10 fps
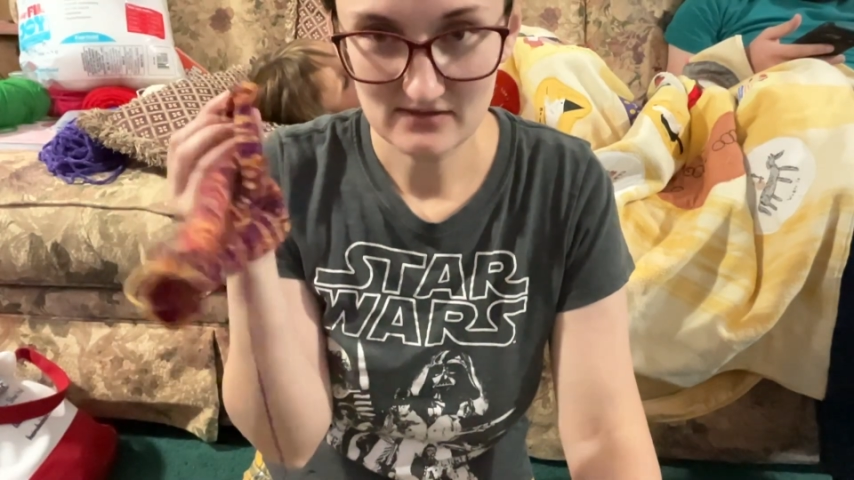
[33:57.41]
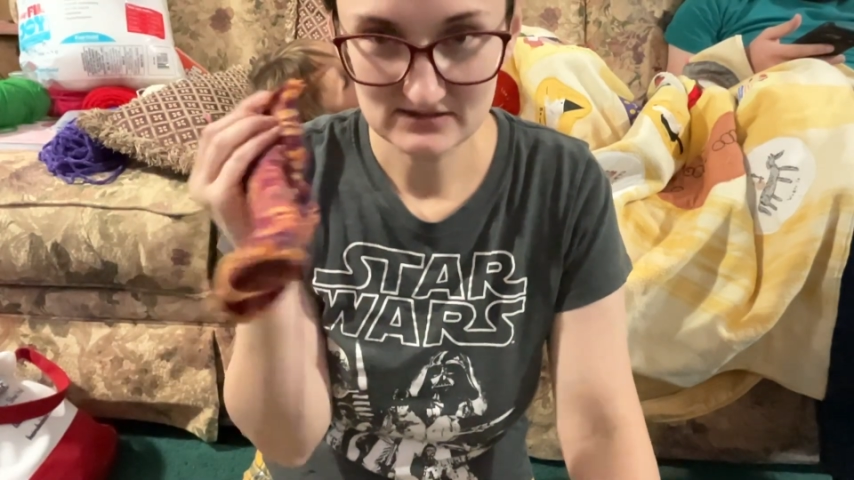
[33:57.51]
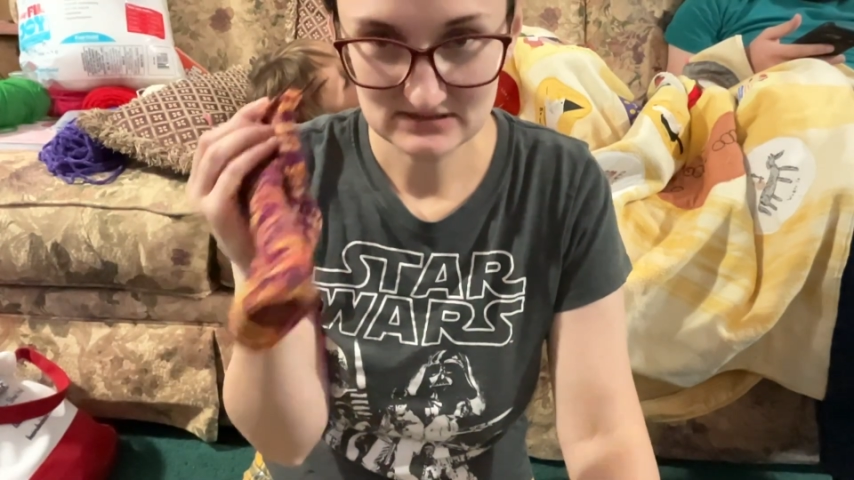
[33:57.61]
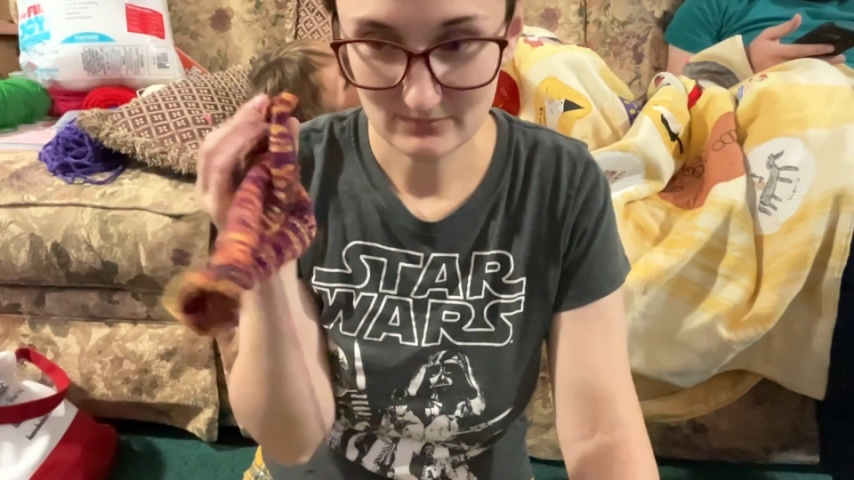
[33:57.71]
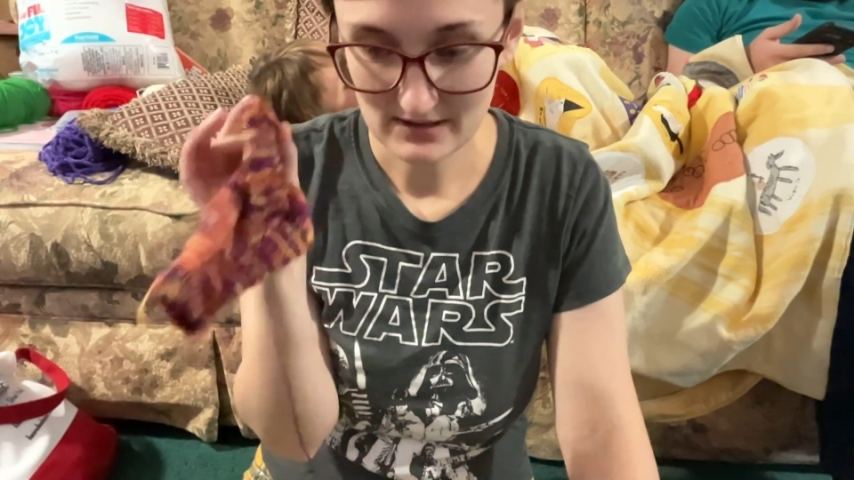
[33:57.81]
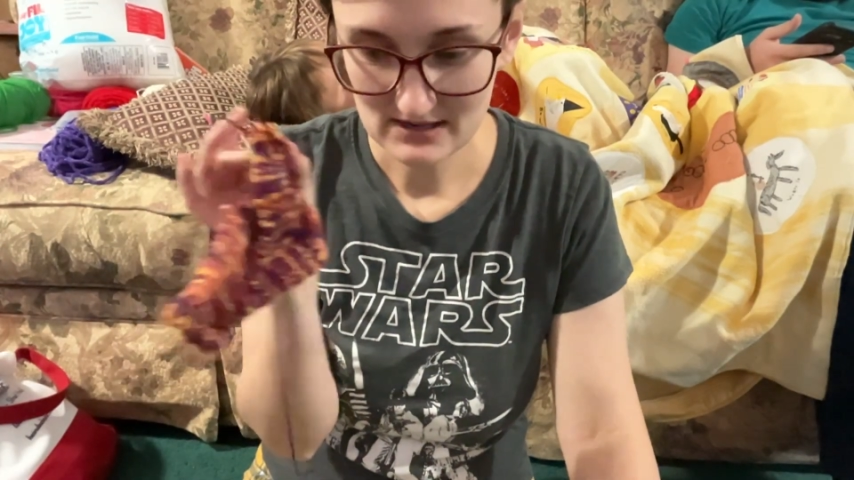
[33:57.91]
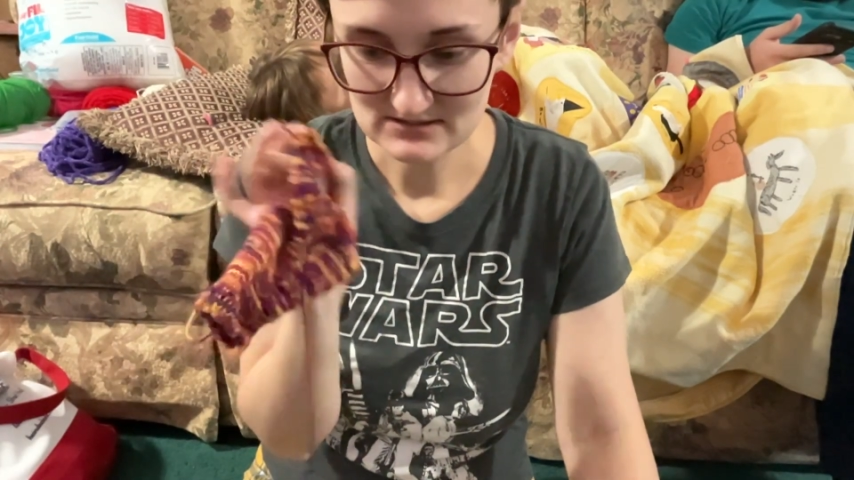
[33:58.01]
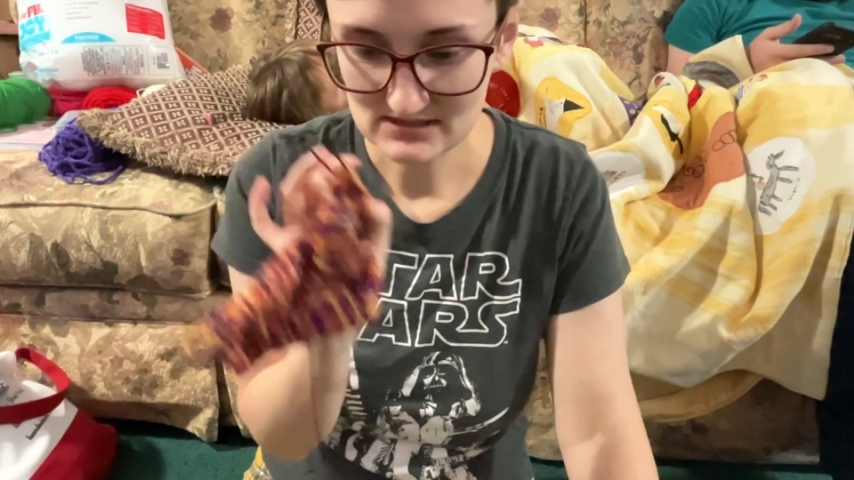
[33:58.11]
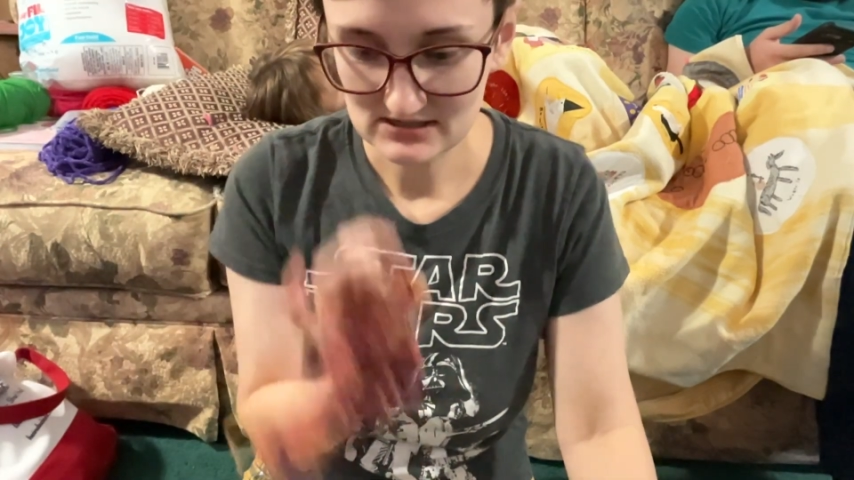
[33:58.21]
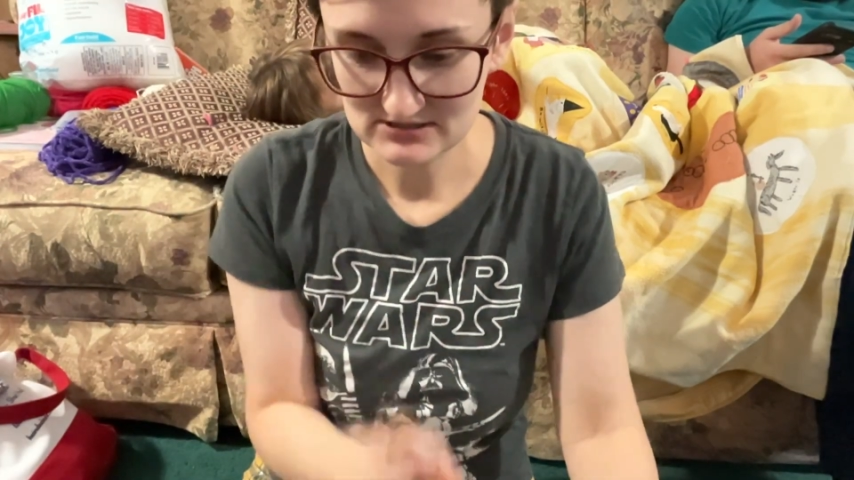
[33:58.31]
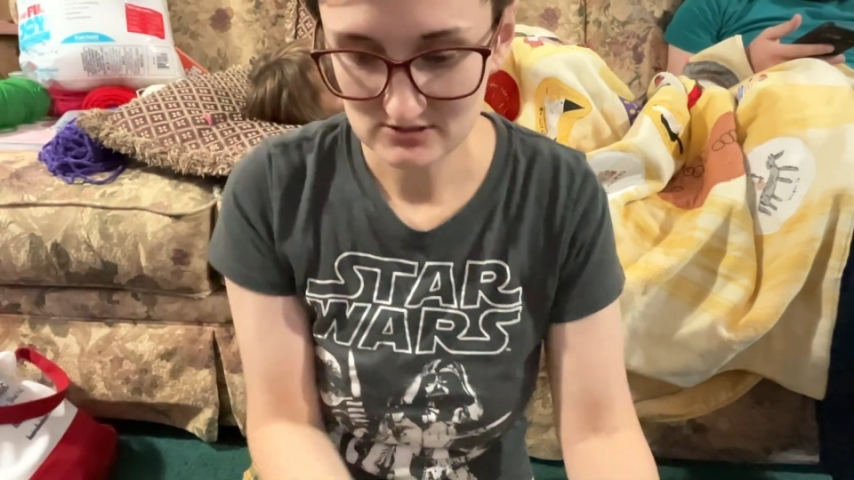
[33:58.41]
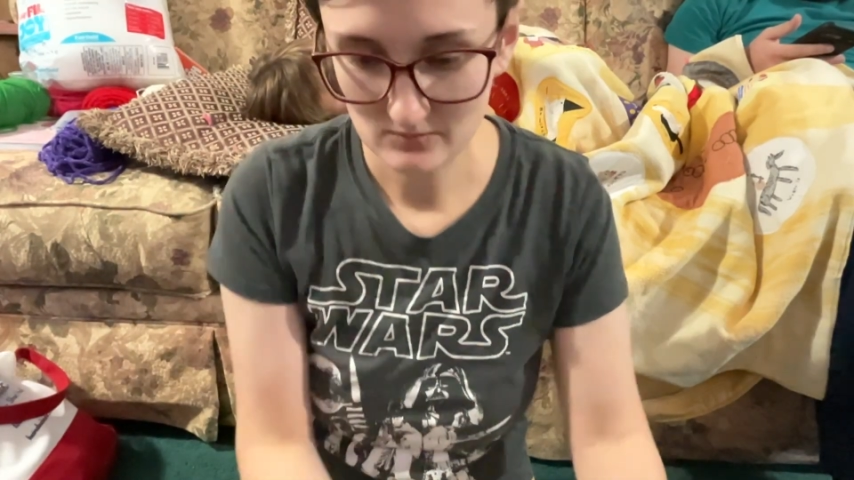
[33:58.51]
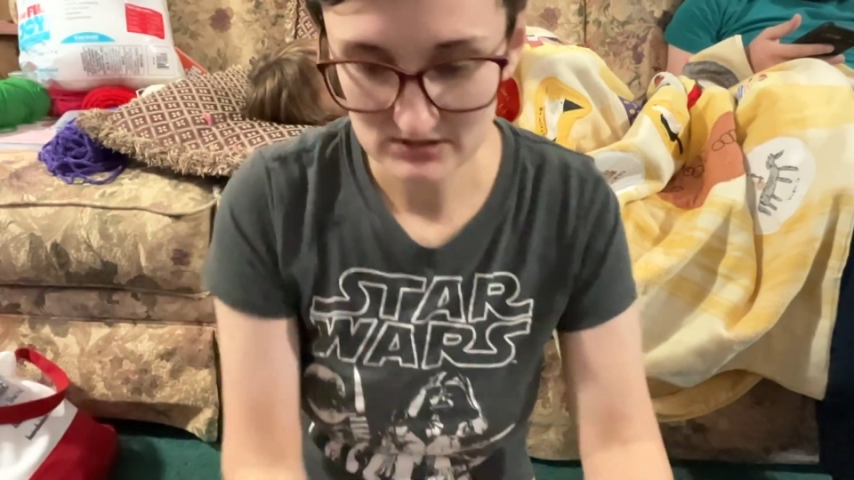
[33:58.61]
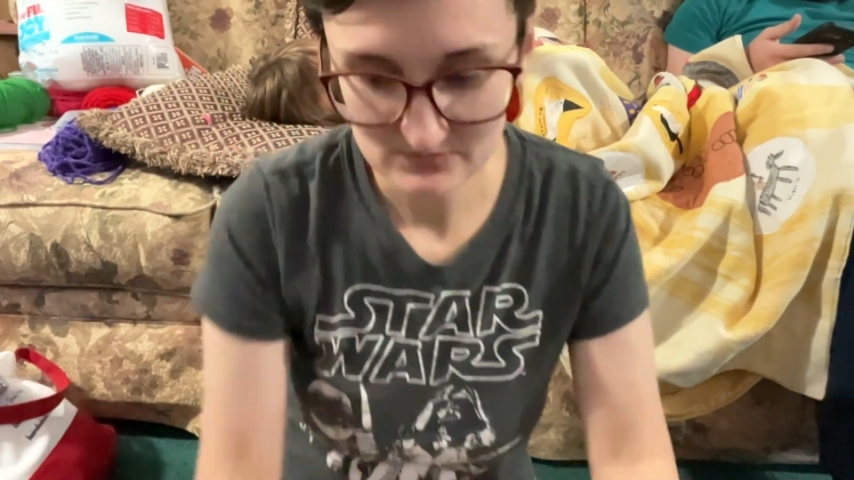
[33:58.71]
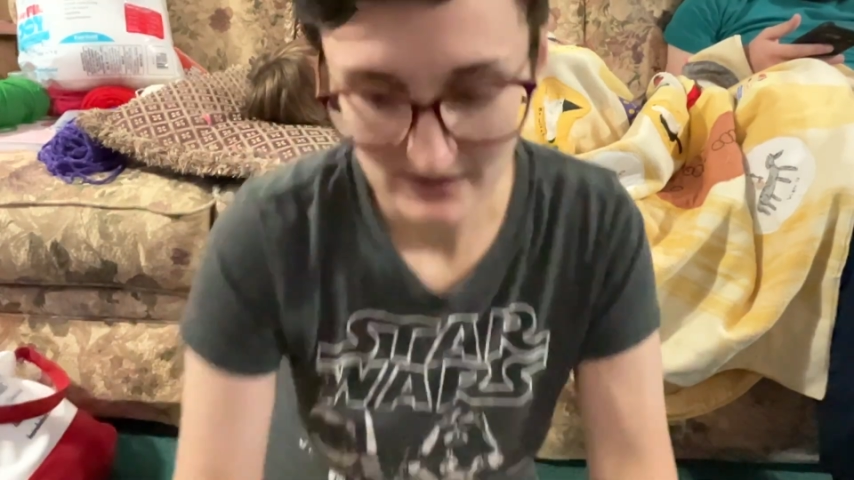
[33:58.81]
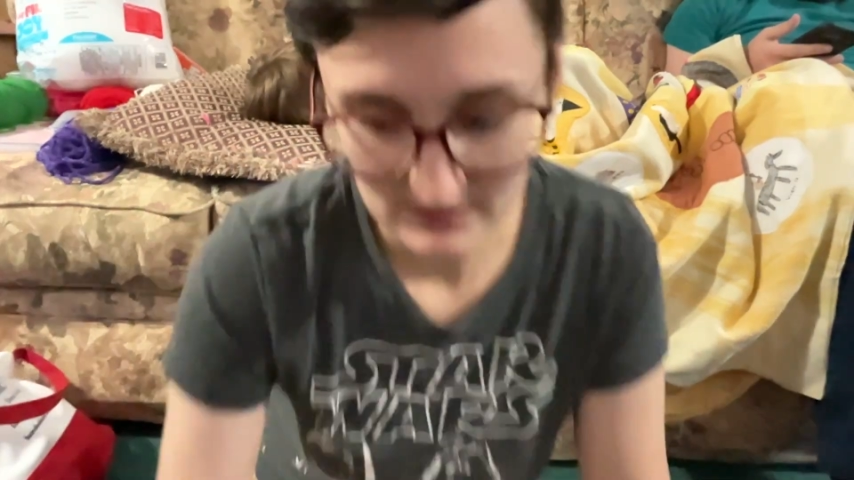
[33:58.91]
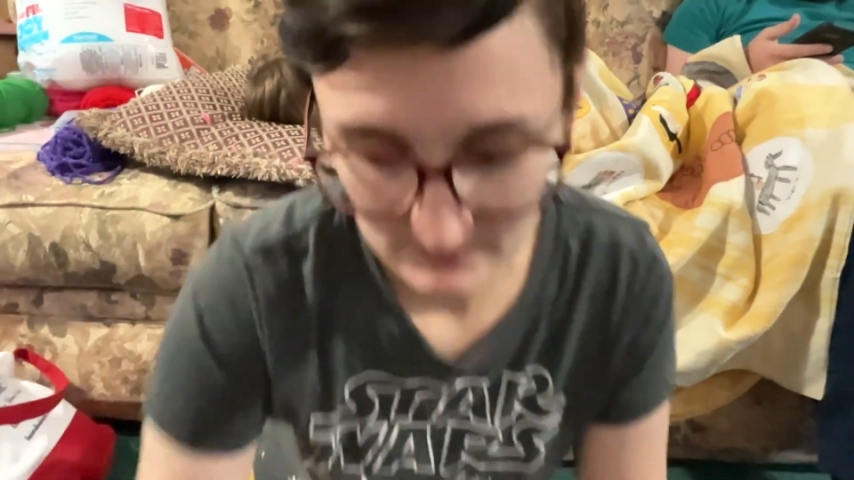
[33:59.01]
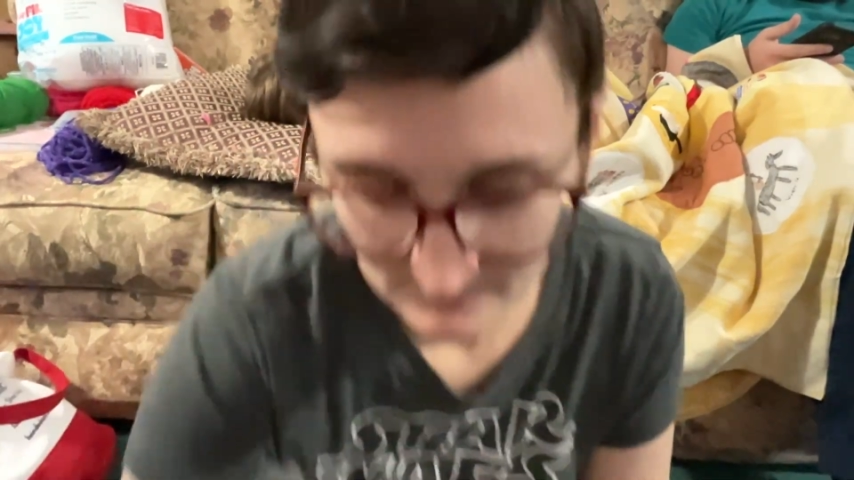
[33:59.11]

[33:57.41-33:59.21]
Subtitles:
on the DPNs, and it's so much better.